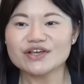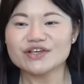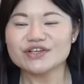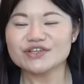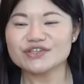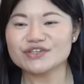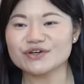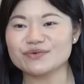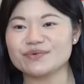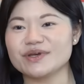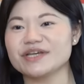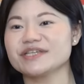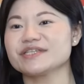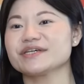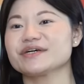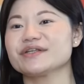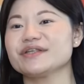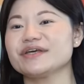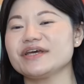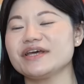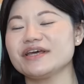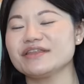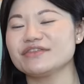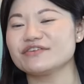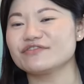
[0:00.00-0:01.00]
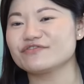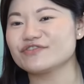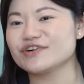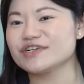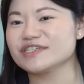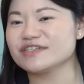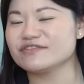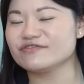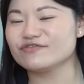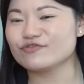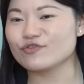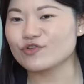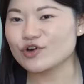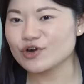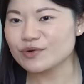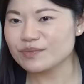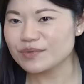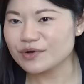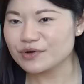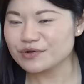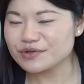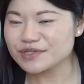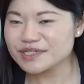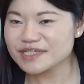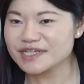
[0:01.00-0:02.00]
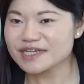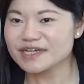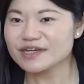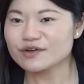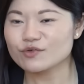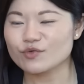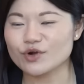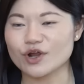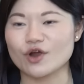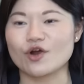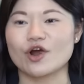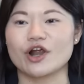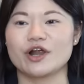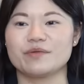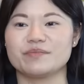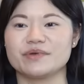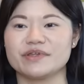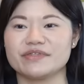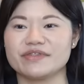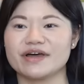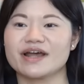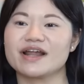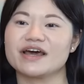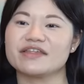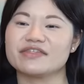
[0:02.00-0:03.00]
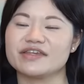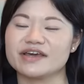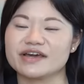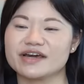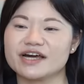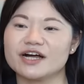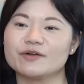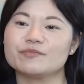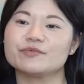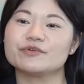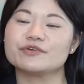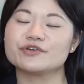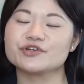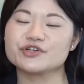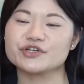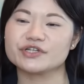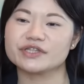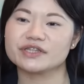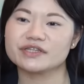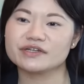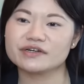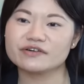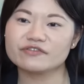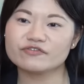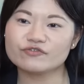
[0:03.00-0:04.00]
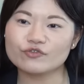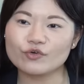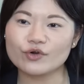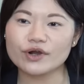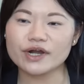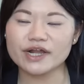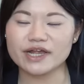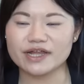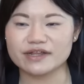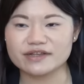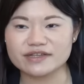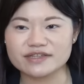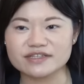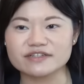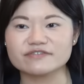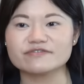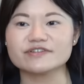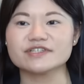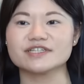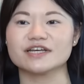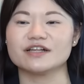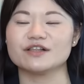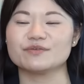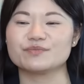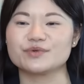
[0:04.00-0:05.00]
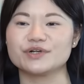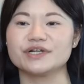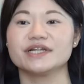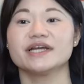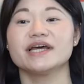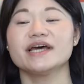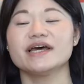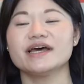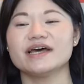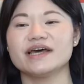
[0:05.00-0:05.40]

So basically, the first and foremost requirement that I think couples should look for in a civil celebrant